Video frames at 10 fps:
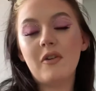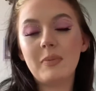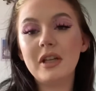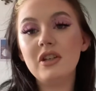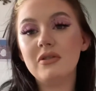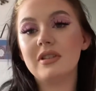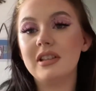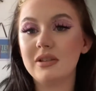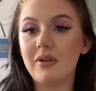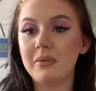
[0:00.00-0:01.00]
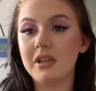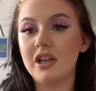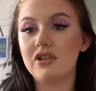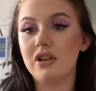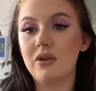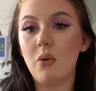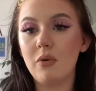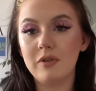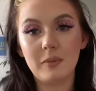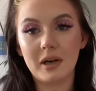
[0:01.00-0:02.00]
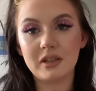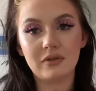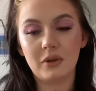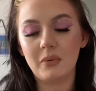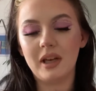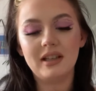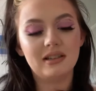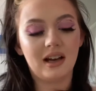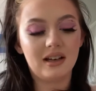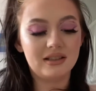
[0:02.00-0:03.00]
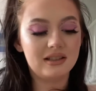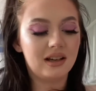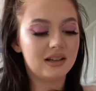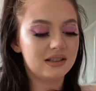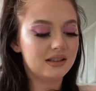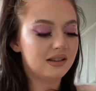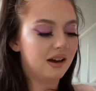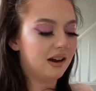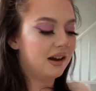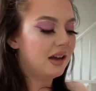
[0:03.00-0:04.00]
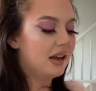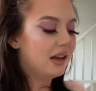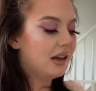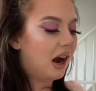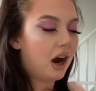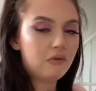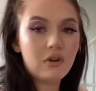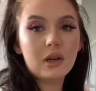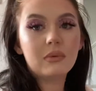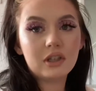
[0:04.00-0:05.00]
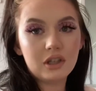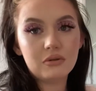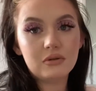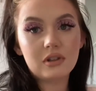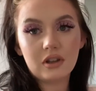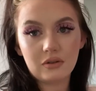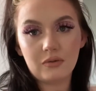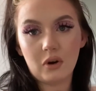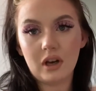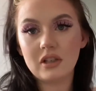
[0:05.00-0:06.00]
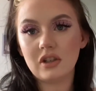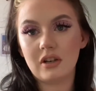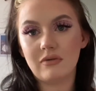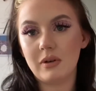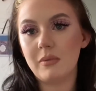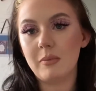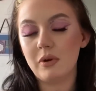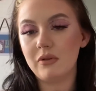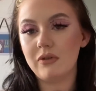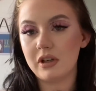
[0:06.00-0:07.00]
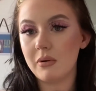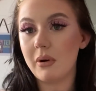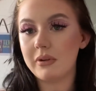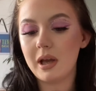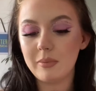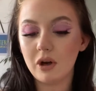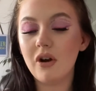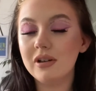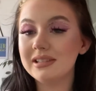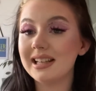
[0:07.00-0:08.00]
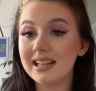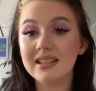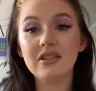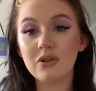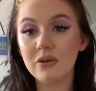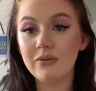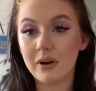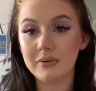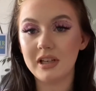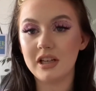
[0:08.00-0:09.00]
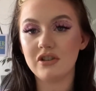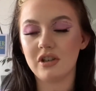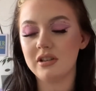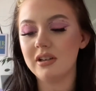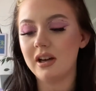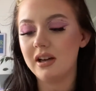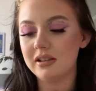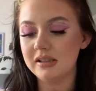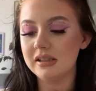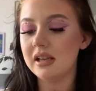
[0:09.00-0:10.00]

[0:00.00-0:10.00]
been using this foundation over the past few weeks and I decided that I really want to use the footage. I really want to put the video out there because it is a good foundation and